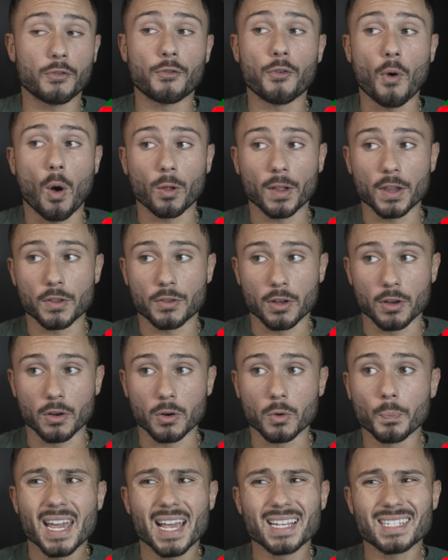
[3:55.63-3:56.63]
fall
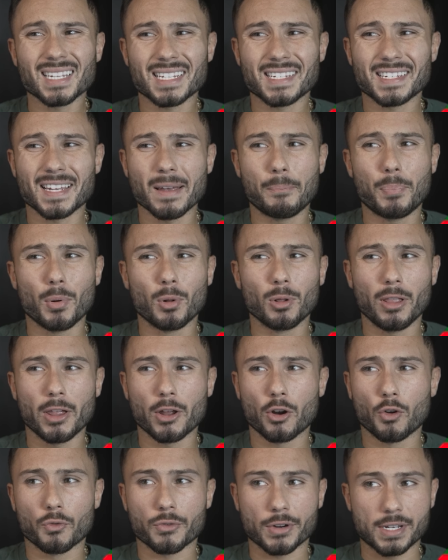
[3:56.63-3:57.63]
into is a simple
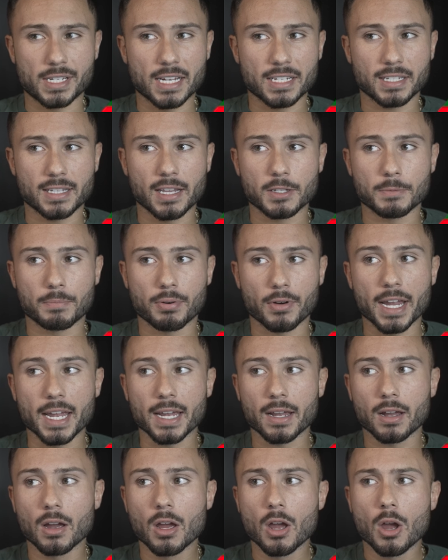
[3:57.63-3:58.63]
little resistance
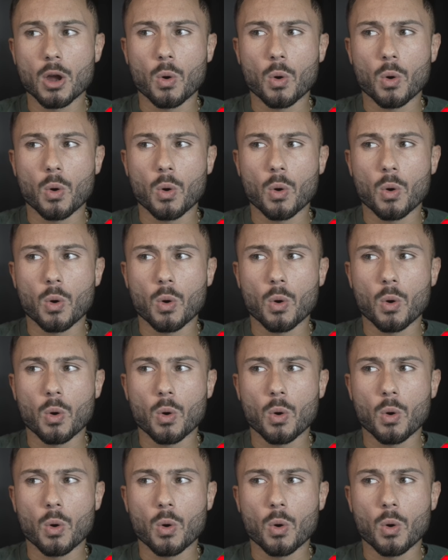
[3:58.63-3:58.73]
break